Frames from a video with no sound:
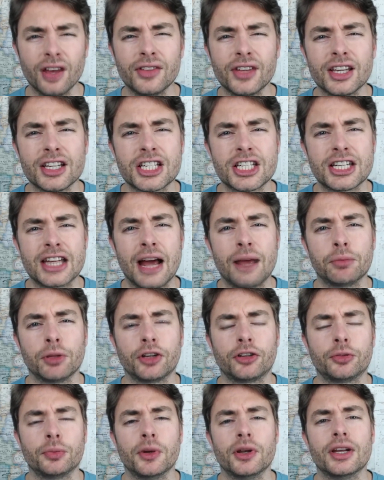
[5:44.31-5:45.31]
and the
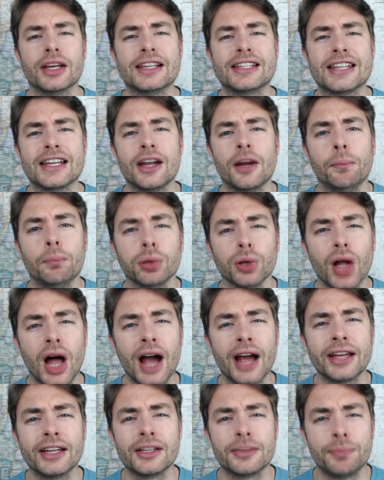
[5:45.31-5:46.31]
establishment is in a
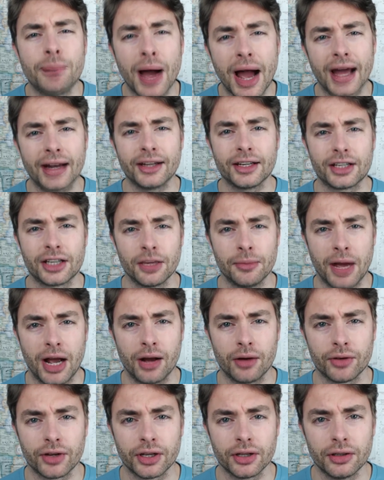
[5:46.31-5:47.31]
blind panic
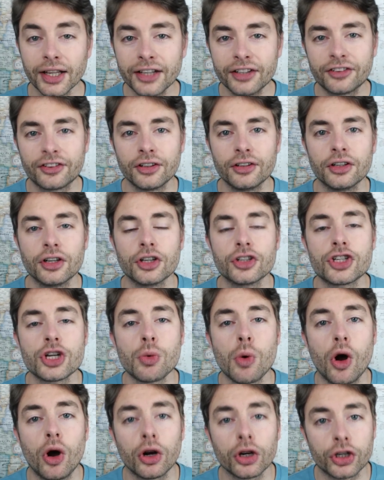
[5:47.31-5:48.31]
about it. Listen
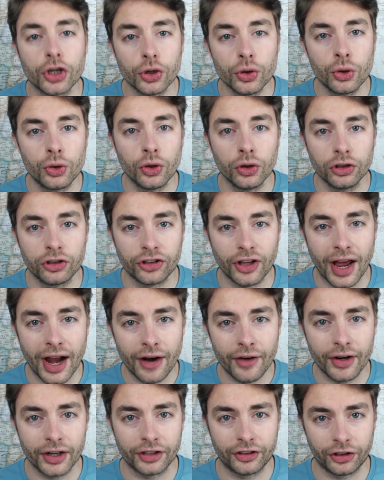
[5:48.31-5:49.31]
to what Google's
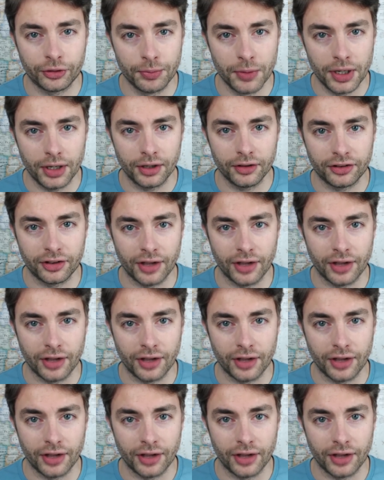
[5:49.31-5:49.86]
Eric Schmidt